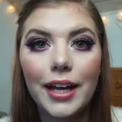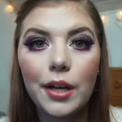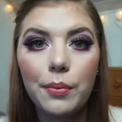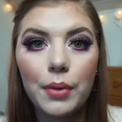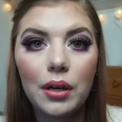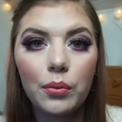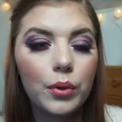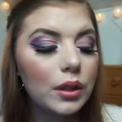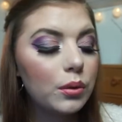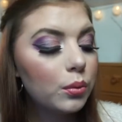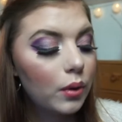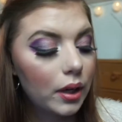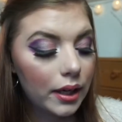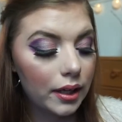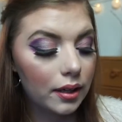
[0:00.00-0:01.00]
I have my Wet n
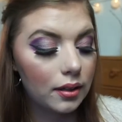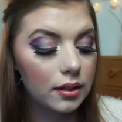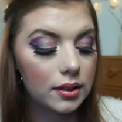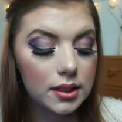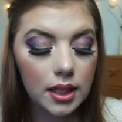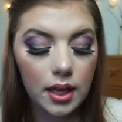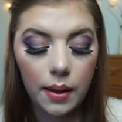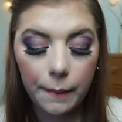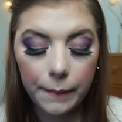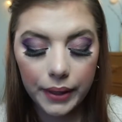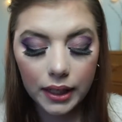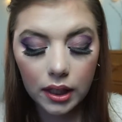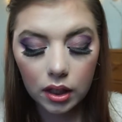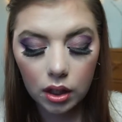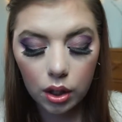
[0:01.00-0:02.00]
Wild
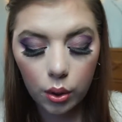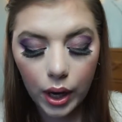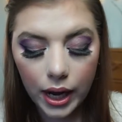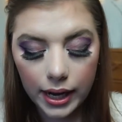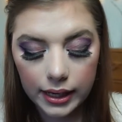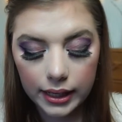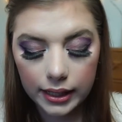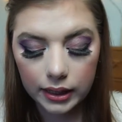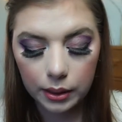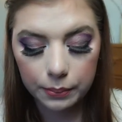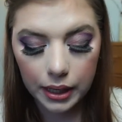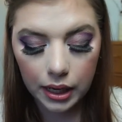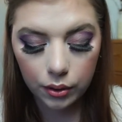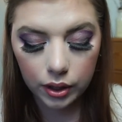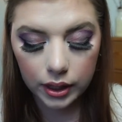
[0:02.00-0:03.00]
Megaglow highlighting
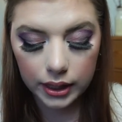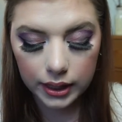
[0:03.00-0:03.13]
powder